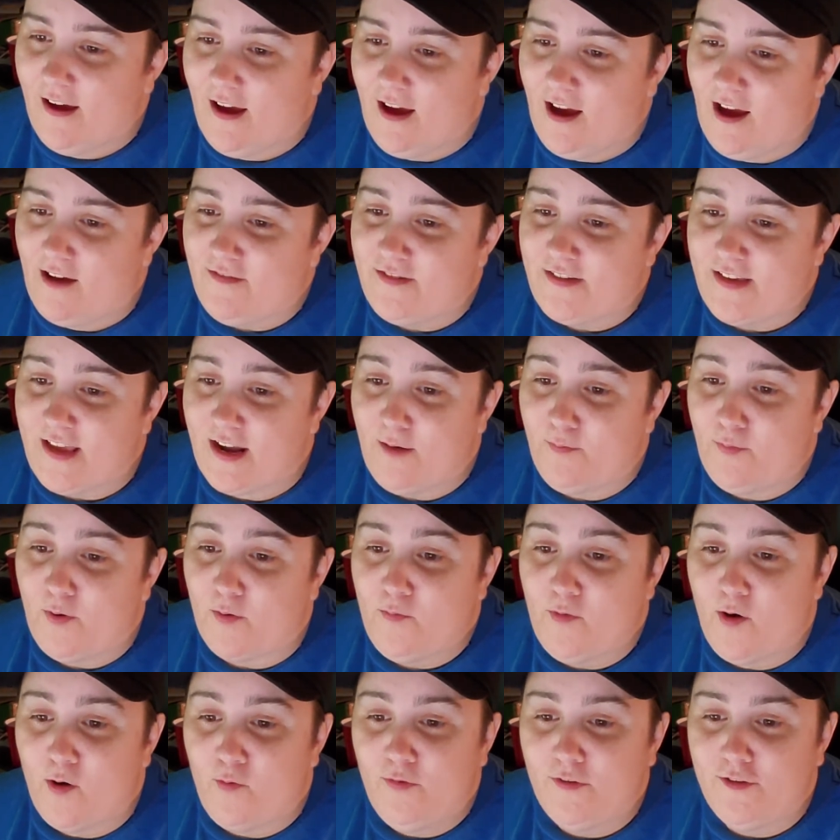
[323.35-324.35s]
I've set up a
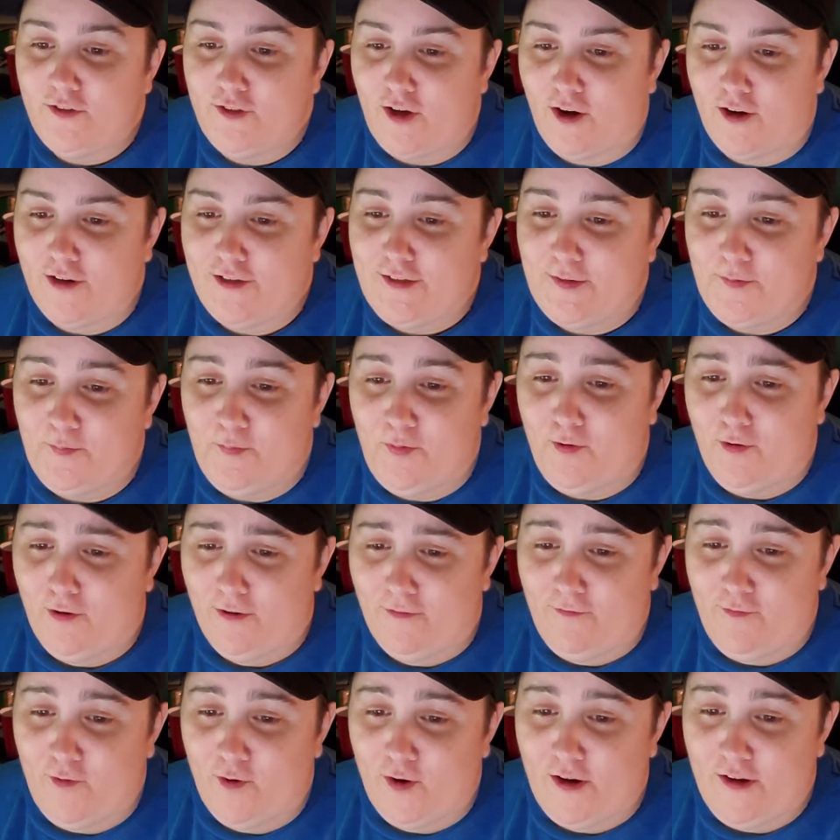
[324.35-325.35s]
mobile charging
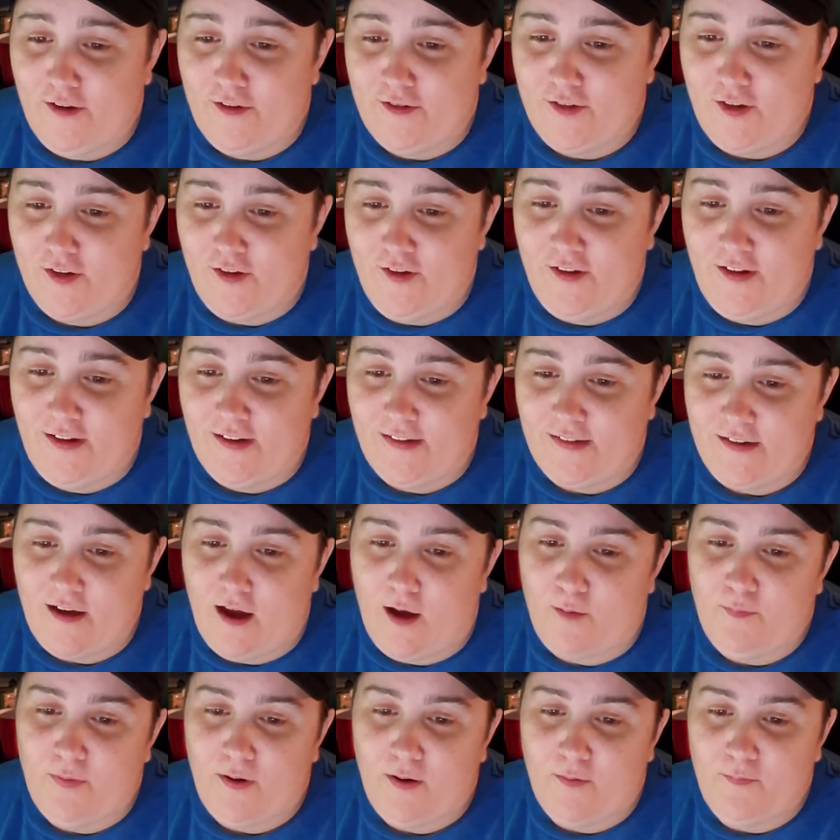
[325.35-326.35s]
port for you so you can
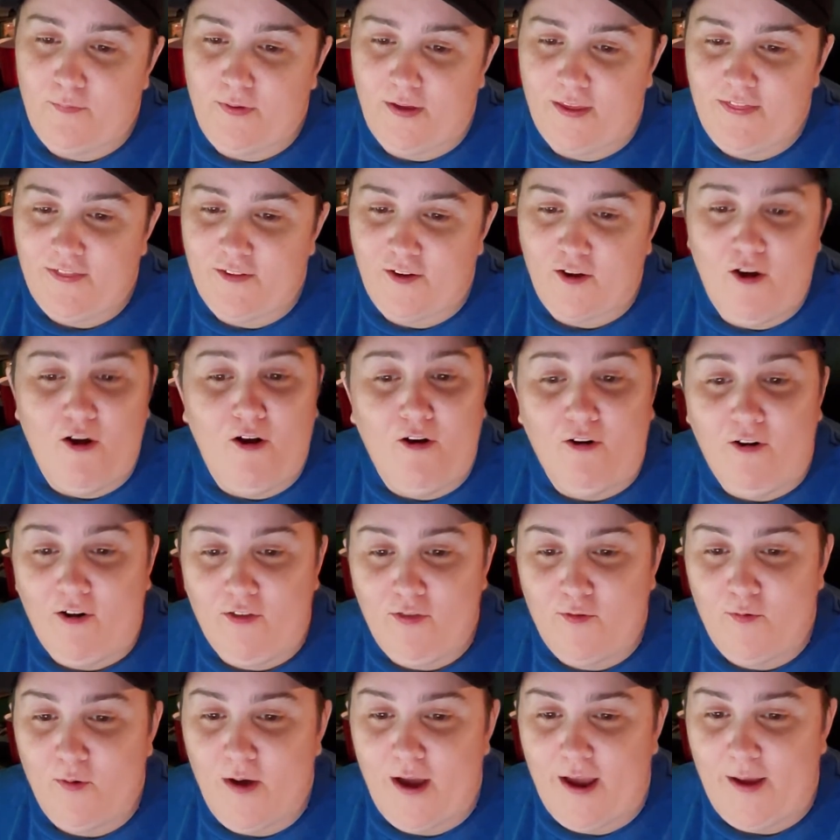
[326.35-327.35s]
top up in the car on
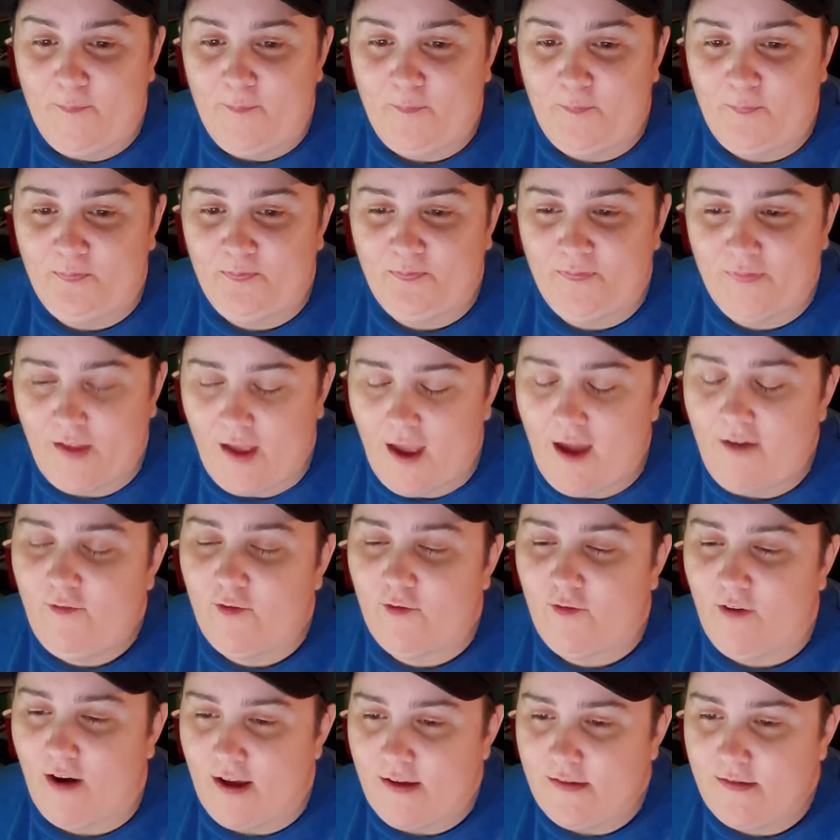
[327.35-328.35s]
the way. Have a
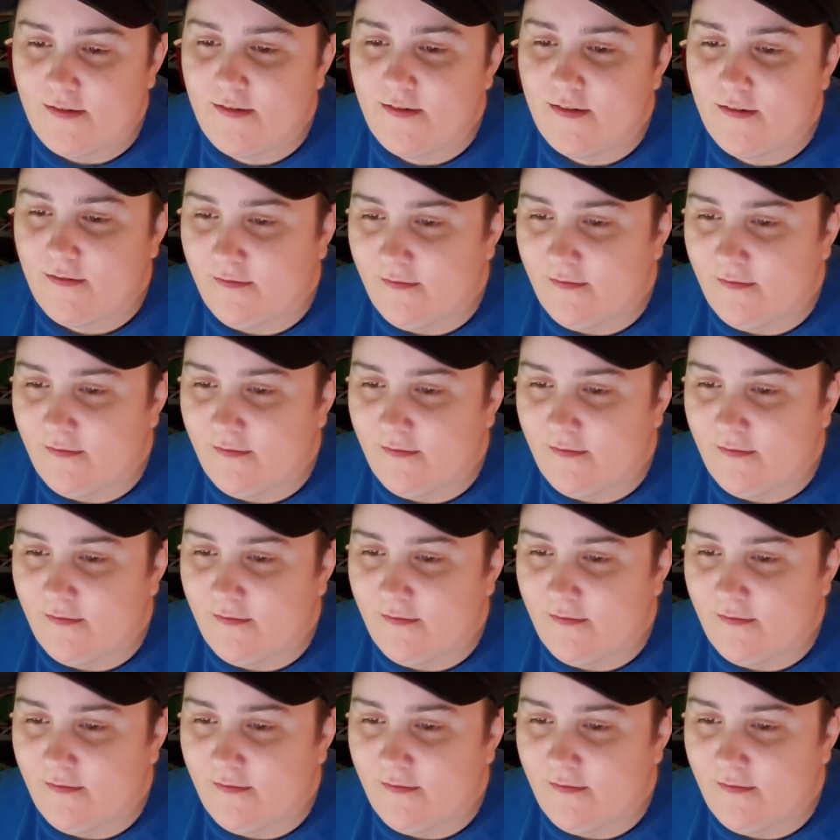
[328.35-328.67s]
rest.